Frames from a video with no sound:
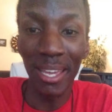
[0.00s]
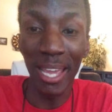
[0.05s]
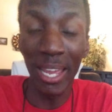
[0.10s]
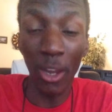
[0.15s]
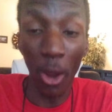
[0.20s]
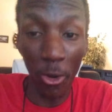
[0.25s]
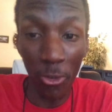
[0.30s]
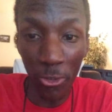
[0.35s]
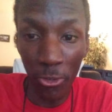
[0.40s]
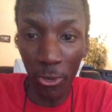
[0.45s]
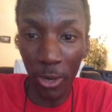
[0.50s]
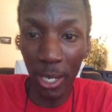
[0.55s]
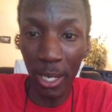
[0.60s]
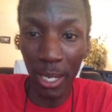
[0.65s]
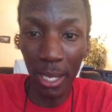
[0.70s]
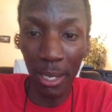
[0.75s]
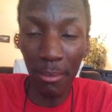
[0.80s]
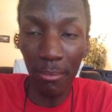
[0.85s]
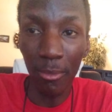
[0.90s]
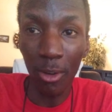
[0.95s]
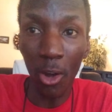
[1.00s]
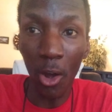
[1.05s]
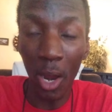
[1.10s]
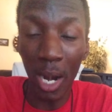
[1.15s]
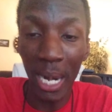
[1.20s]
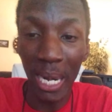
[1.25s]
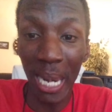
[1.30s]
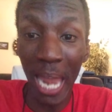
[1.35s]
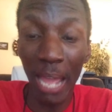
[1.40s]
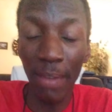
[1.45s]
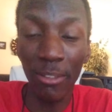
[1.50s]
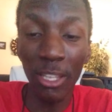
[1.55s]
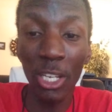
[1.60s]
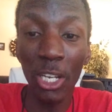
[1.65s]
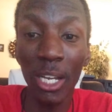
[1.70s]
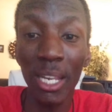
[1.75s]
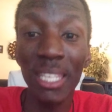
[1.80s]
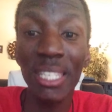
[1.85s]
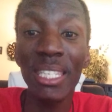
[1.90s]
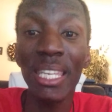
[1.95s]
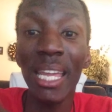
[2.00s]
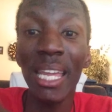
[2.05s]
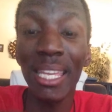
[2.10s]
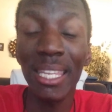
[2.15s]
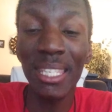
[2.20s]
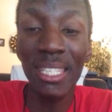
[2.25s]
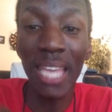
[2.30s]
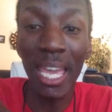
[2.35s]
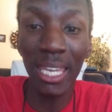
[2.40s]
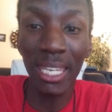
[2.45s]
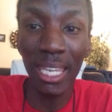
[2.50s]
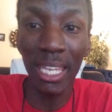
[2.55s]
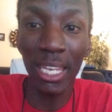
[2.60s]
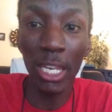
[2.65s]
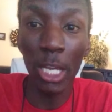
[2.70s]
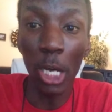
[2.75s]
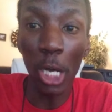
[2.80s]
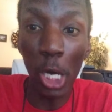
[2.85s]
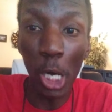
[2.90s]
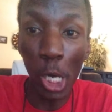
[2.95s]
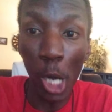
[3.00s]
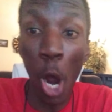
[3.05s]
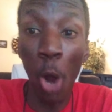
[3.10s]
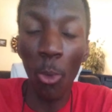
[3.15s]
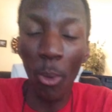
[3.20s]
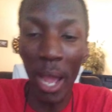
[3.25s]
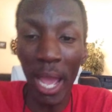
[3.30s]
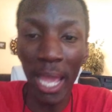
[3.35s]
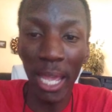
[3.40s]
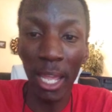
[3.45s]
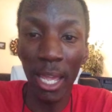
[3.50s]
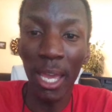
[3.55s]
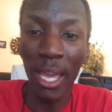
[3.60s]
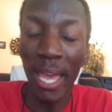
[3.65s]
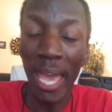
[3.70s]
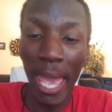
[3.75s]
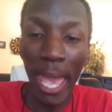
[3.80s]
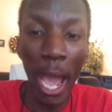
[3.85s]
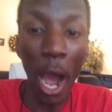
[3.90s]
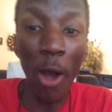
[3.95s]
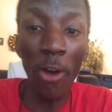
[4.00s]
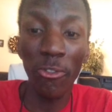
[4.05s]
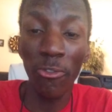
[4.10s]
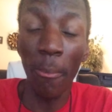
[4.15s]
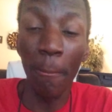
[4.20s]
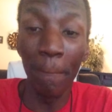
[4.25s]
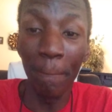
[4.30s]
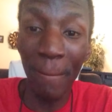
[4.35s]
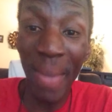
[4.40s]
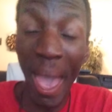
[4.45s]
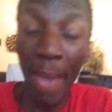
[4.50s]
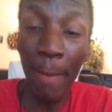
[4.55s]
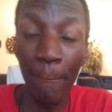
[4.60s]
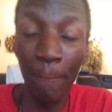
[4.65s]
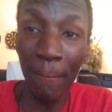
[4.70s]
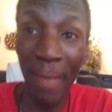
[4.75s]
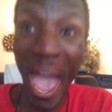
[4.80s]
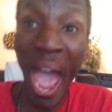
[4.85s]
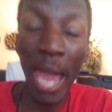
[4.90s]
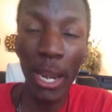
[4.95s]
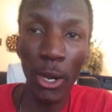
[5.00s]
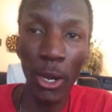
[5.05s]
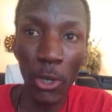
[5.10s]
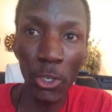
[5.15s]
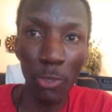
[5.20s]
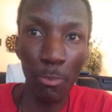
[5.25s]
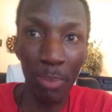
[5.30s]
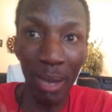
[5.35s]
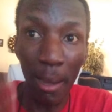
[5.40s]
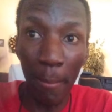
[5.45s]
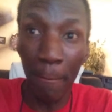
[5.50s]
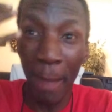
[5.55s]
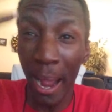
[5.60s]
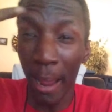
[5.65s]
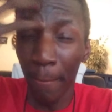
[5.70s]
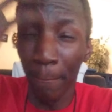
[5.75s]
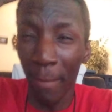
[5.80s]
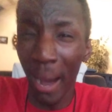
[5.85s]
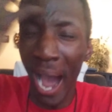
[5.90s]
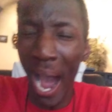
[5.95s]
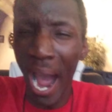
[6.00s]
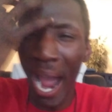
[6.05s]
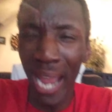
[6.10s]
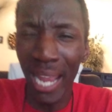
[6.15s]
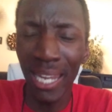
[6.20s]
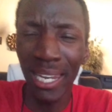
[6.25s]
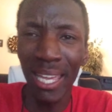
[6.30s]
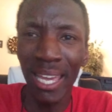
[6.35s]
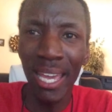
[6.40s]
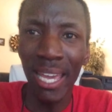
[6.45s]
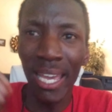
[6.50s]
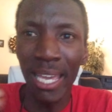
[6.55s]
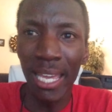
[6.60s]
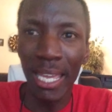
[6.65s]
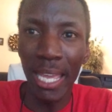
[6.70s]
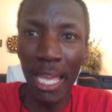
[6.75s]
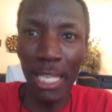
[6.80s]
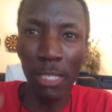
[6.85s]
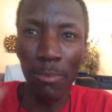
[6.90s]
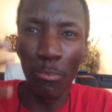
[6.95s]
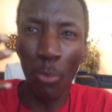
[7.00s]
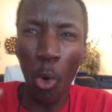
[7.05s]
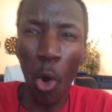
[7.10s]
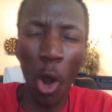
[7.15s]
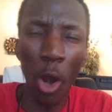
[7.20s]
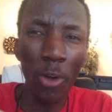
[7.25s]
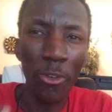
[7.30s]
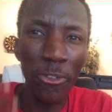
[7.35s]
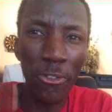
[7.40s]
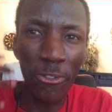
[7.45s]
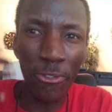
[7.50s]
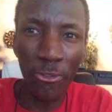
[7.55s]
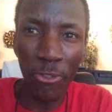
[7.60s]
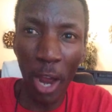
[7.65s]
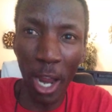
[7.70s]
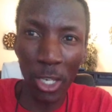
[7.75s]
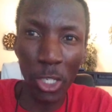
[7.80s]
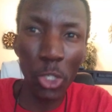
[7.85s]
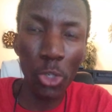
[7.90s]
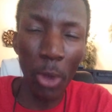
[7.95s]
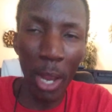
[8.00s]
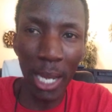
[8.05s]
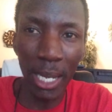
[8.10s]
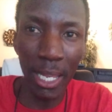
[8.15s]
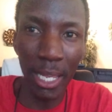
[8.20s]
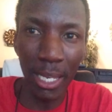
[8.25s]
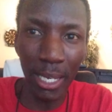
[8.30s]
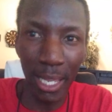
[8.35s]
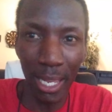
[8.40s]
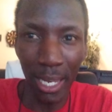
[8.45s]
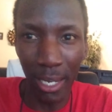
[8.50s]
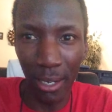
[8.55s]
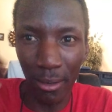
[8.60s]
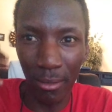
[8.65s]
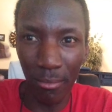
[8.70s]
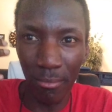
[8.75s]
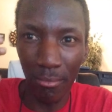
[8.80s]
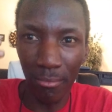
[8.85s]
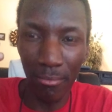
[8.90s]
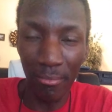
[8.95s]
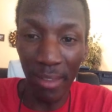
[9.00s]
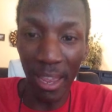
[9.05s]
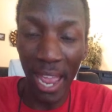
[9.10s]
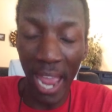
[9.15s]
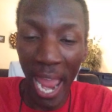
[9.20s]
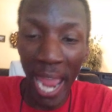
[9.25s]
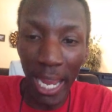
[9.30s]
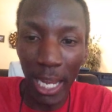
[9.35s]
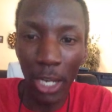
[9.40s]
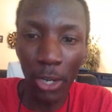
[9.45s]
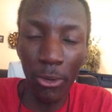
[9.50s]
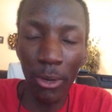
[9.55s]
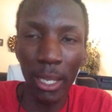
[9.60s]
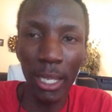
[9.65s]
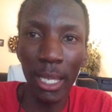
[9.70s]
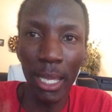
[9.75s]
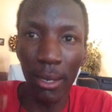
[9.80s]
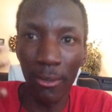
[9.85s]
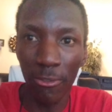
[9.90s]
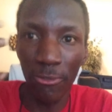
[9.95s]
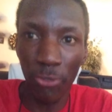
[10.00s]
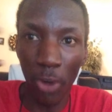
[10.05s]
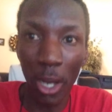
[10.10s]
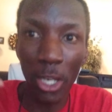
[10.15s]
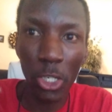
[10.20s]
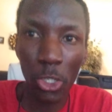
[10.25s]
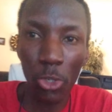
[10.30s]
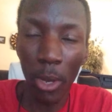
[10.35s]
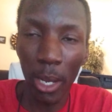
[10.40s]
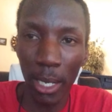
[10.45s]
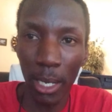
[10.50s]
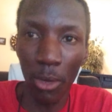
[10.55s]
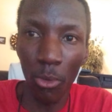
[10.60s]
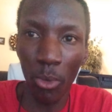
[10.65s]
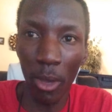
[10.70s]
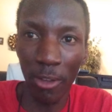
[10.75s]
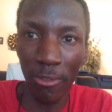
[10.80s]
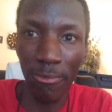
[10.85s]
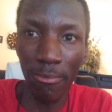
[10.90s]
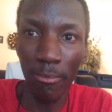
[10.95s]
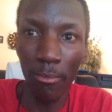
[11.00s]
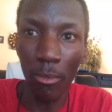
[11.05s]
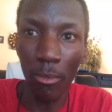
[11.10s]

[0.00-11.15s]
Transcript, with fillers: In our freedom, our livelihood is getting taken away. Health ma- matters, but my mind is more frustrated and angry and frustrated with,